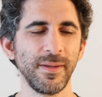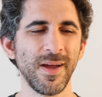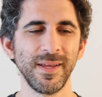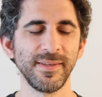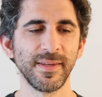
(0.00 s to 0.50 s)

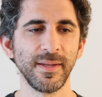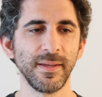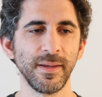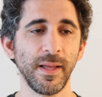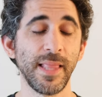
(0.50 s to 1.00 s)
not, is it
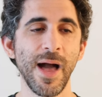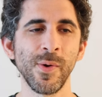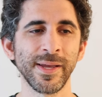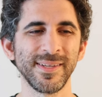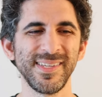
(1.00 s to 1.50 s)

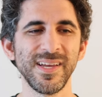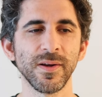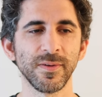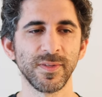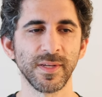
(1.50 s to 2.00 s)
allowing
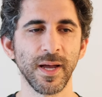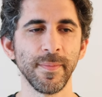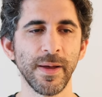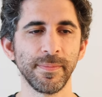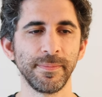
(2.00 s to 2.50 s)
tears to
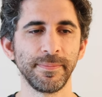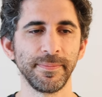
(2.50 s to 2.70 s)
come up?